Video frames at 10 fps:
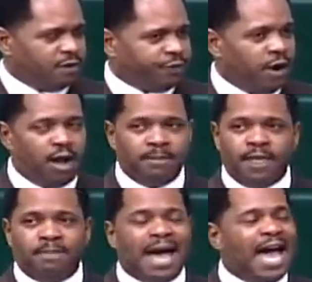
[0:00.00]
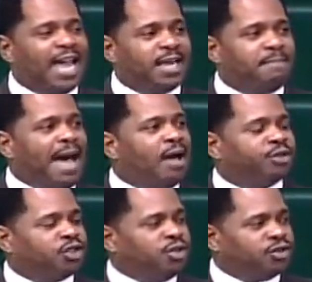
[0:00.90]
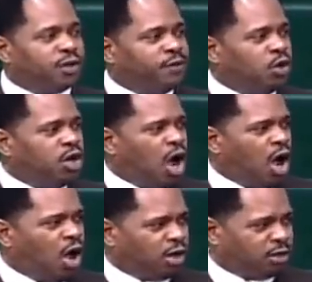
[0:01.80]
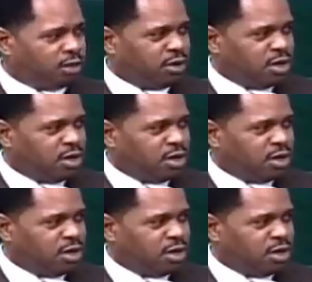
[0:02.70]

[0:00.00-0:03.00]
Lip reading: From the mighty mountains of New York,